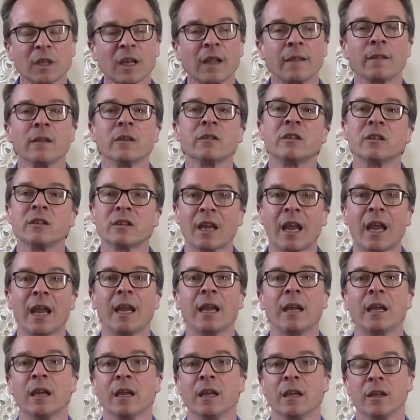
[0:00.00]
This is
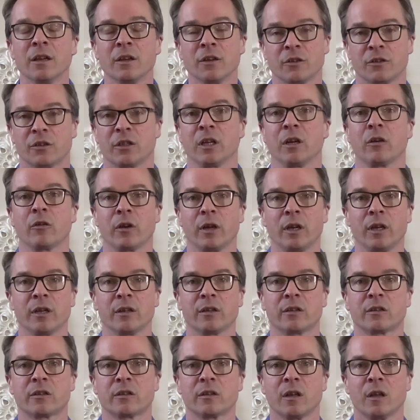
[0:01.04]
a
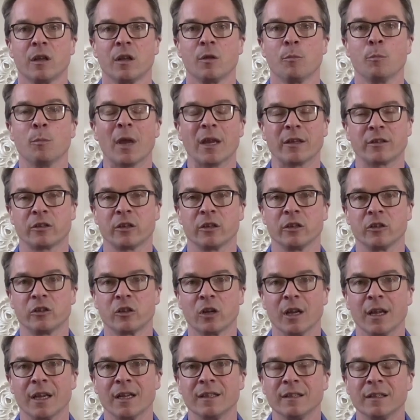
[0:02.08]
serious
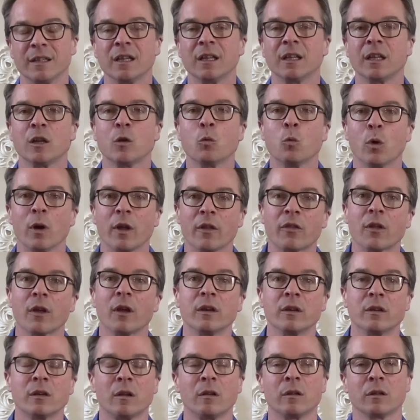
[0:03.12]
message dealing with
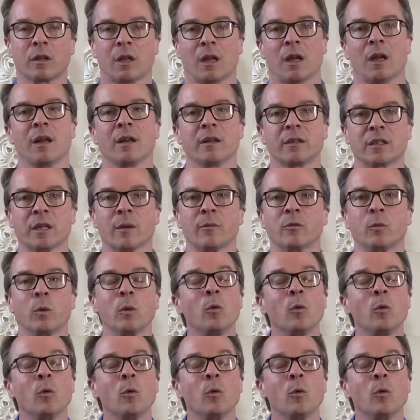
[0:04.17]
adult concepts.